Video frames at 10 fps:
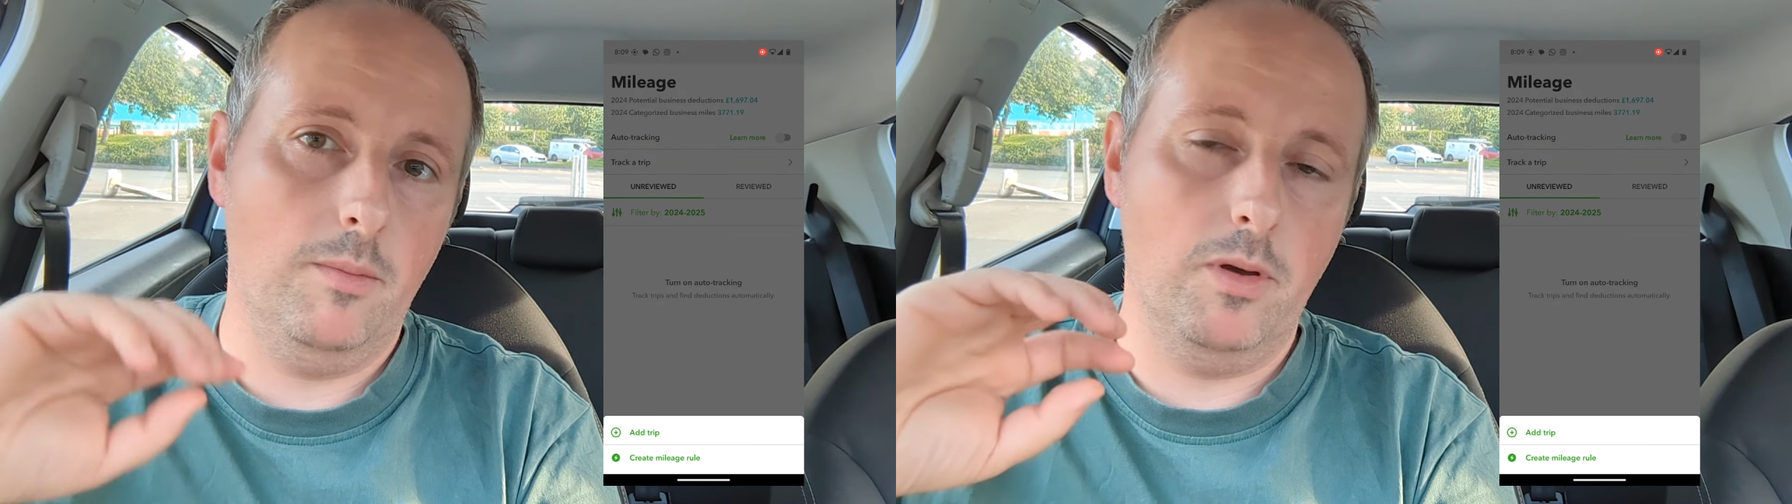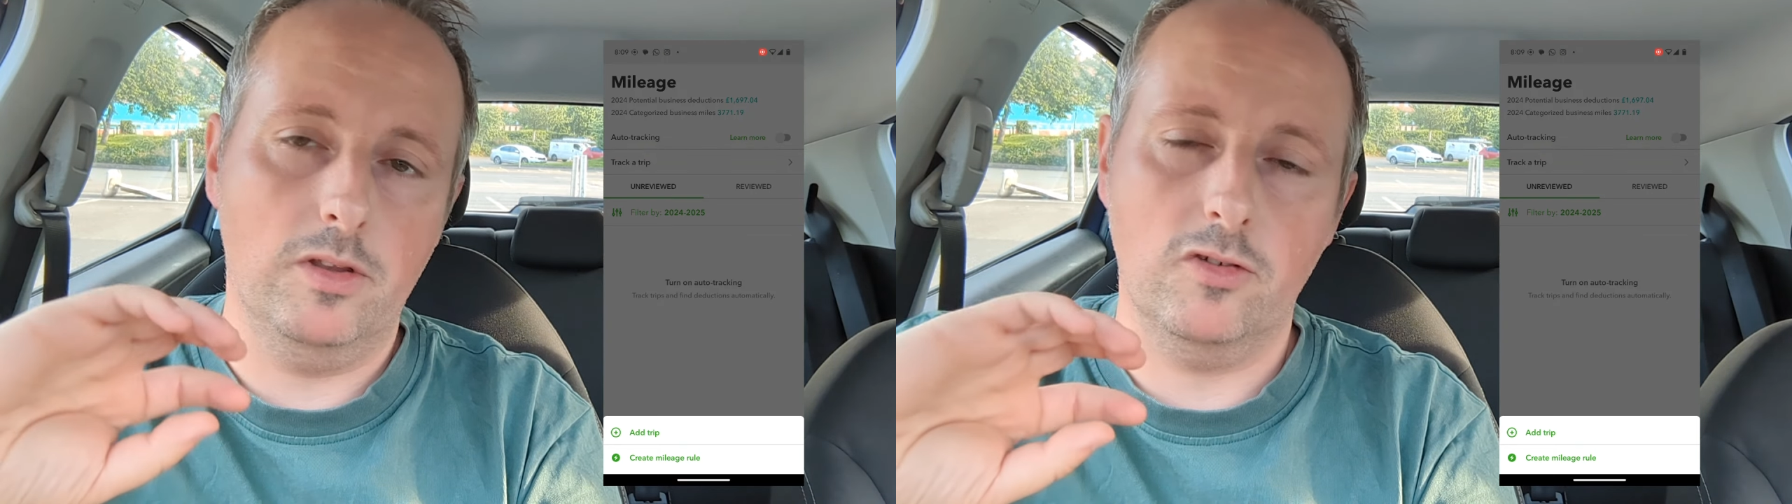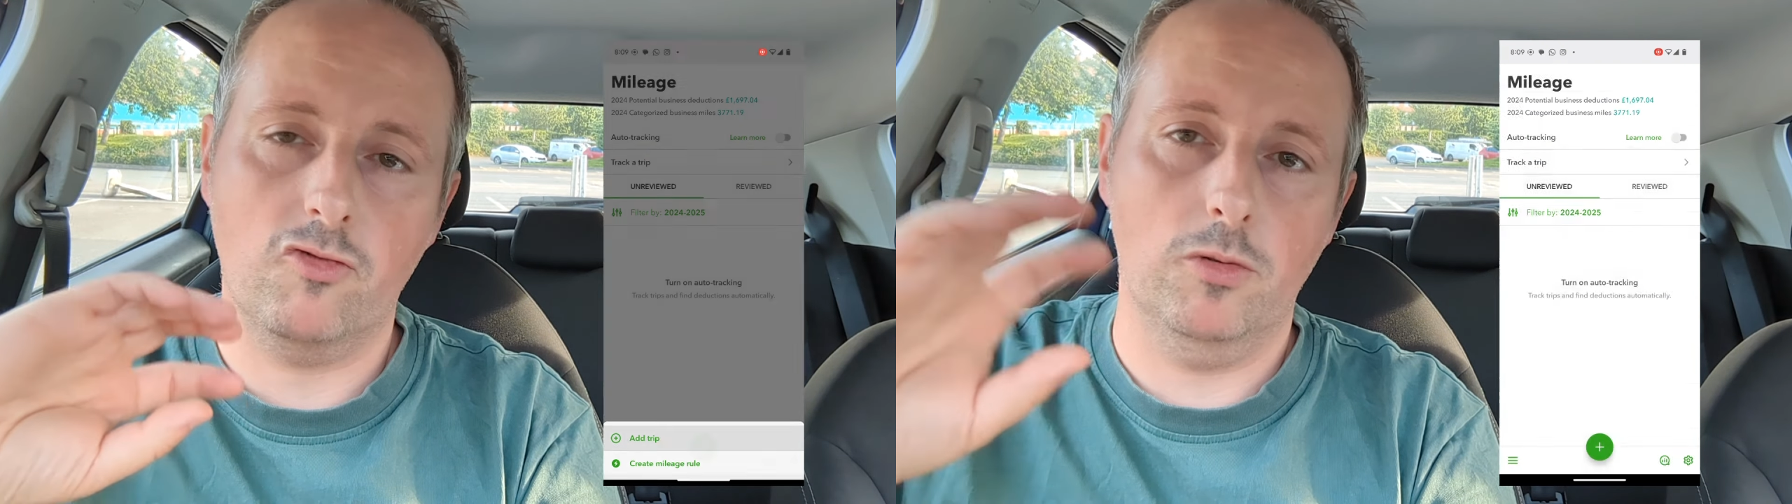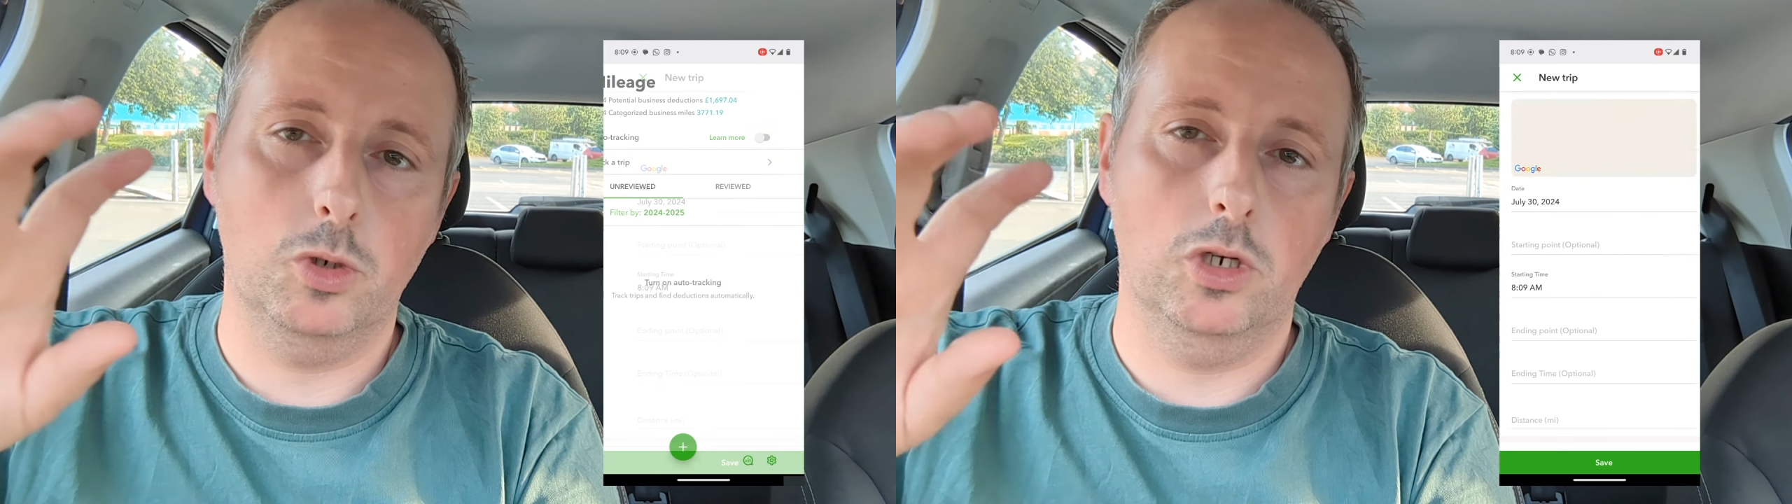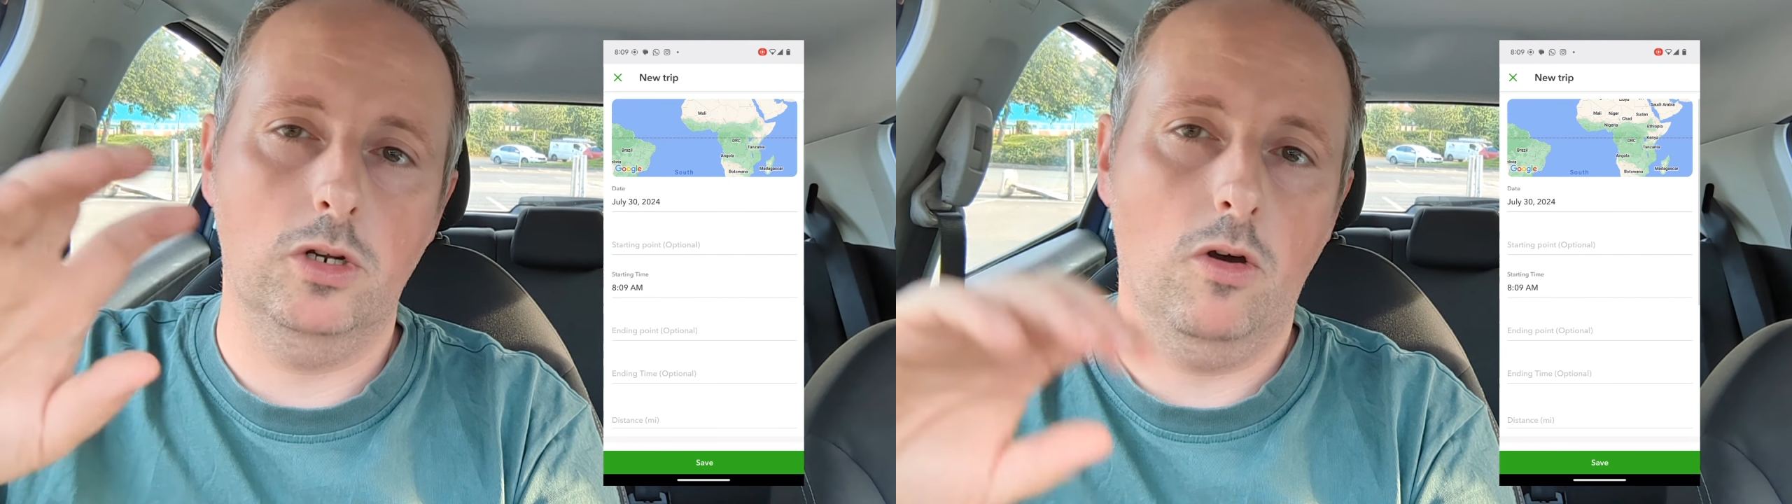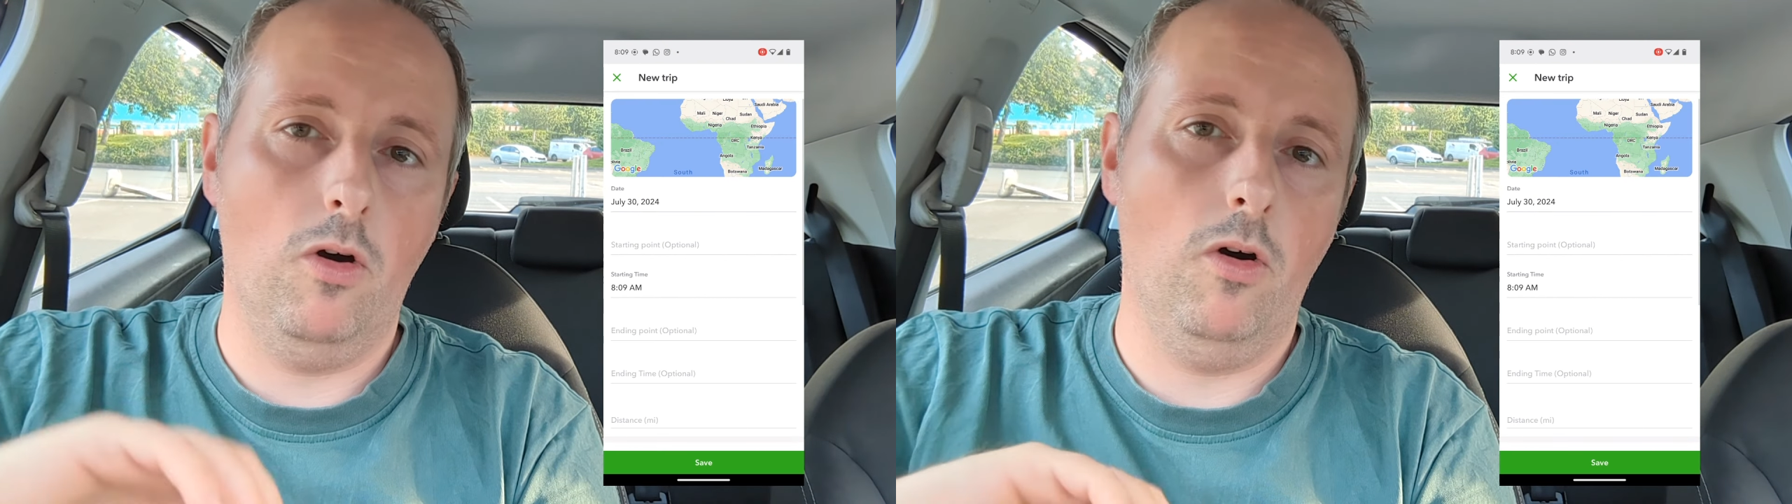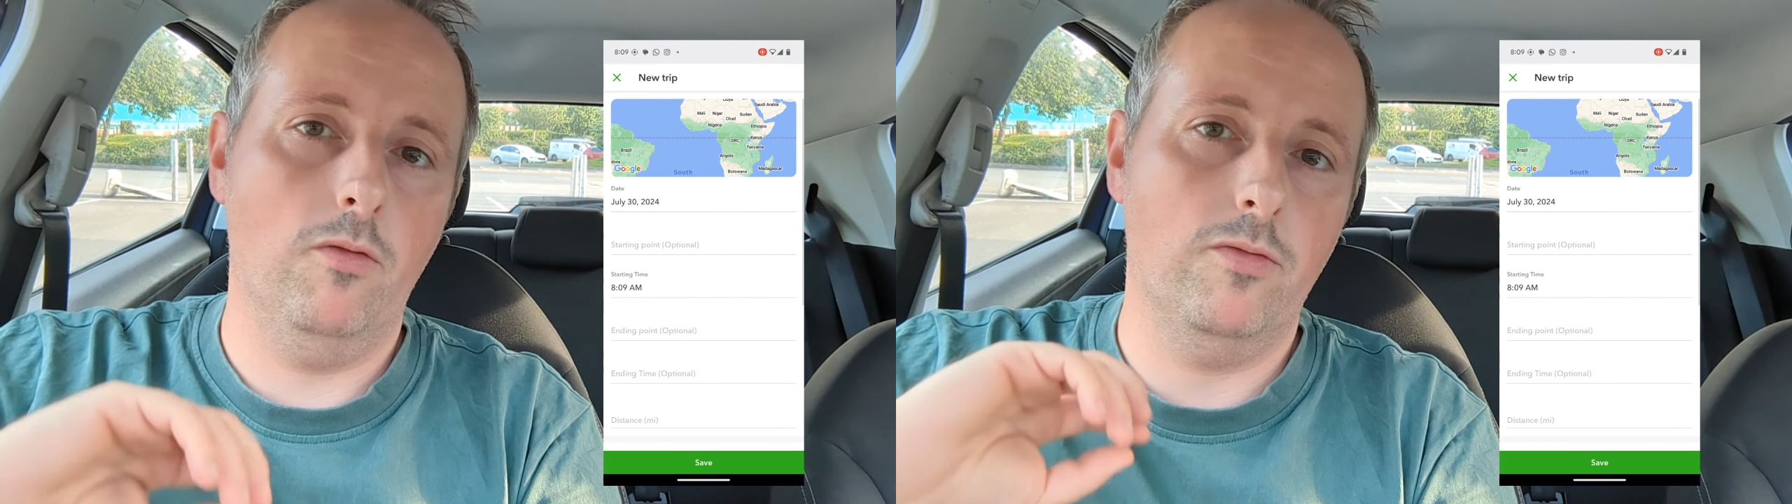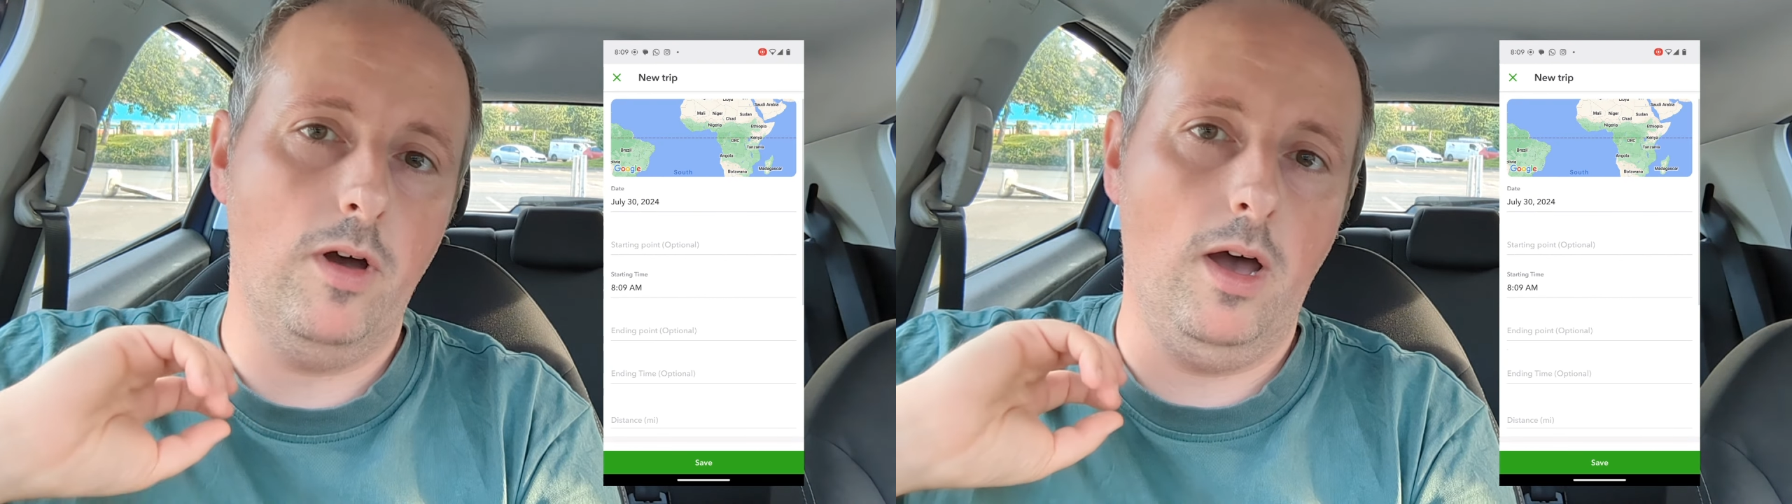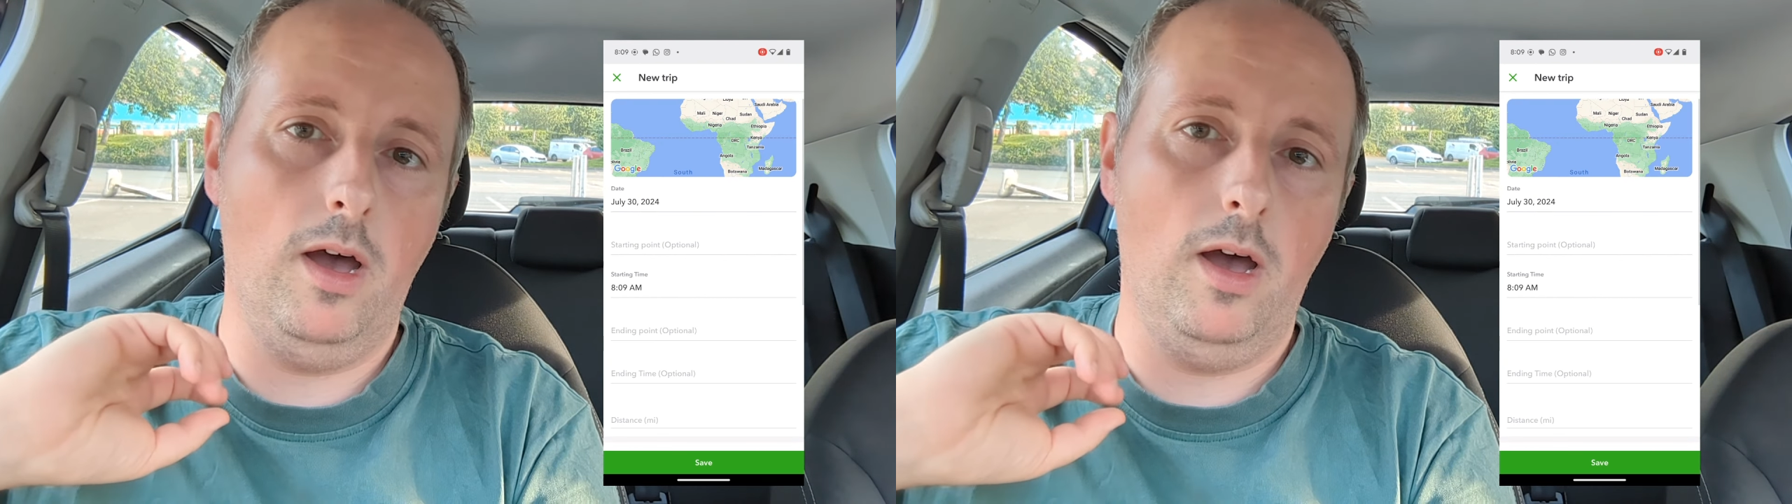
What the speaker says: then put a description of